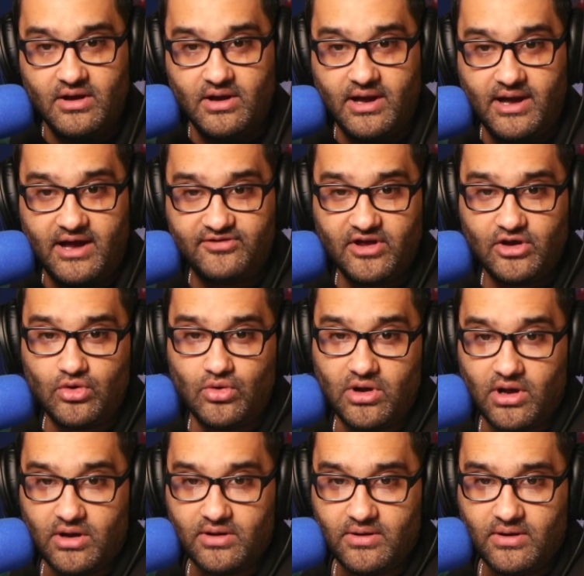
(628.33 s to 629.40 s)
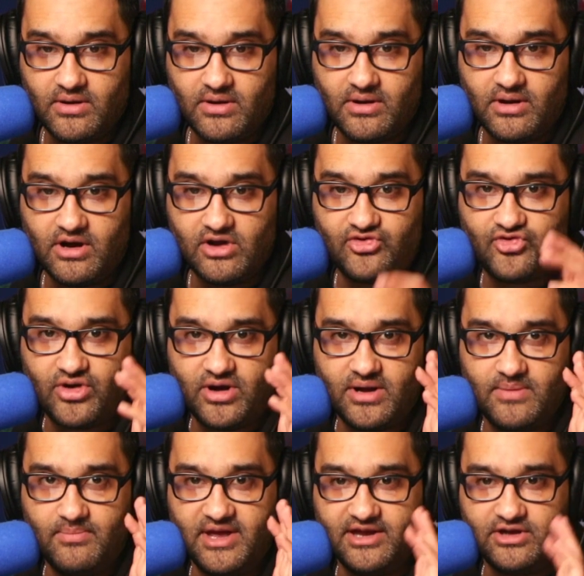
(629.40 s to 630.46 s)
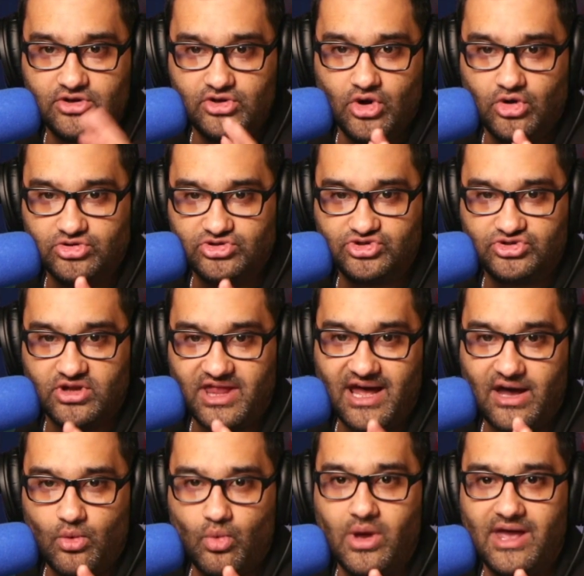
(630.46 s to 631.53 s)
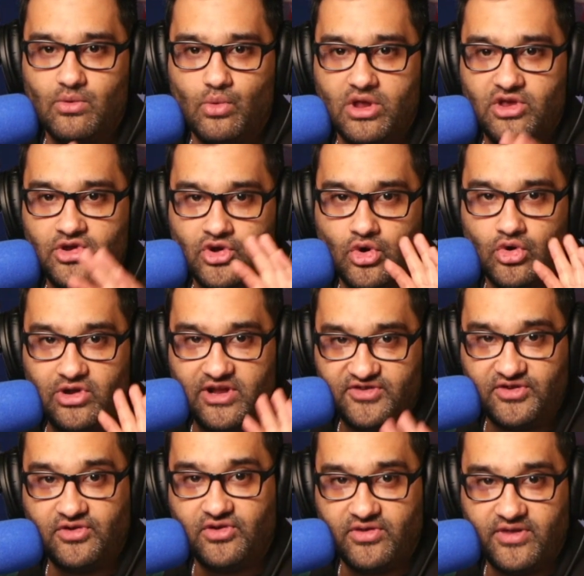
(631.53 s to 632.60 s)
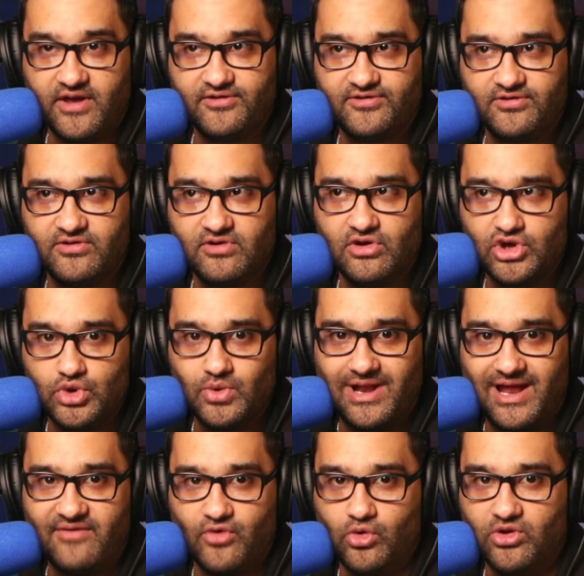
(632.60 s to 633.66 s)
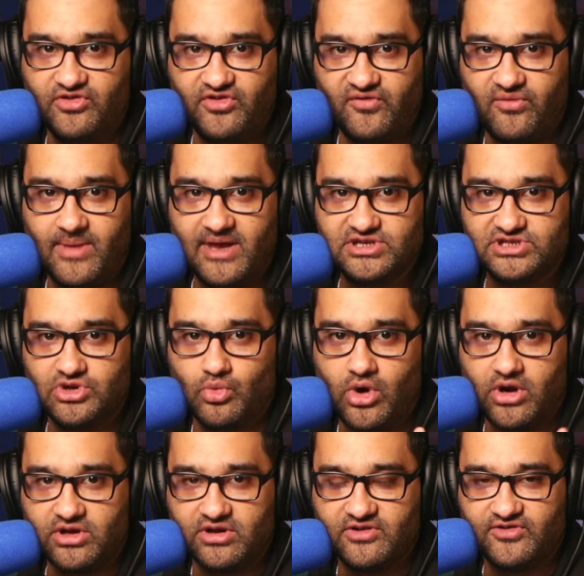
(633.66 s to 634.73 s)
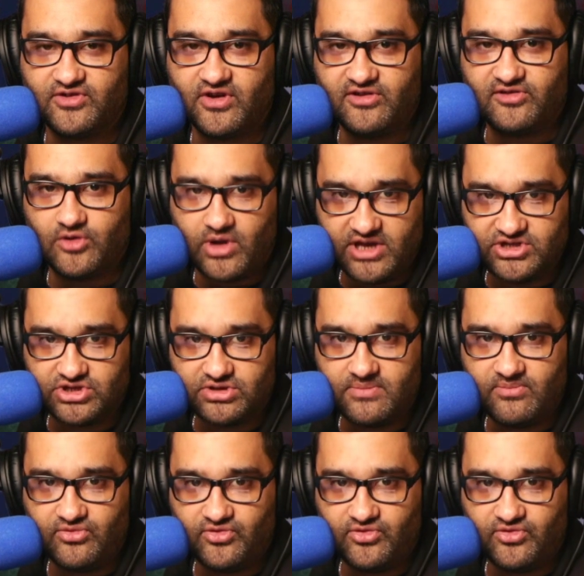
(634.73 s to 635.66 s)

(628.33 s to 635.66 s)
As I go along, I try and make notes so that way when you're listening to this, you will have all this information in one concise location.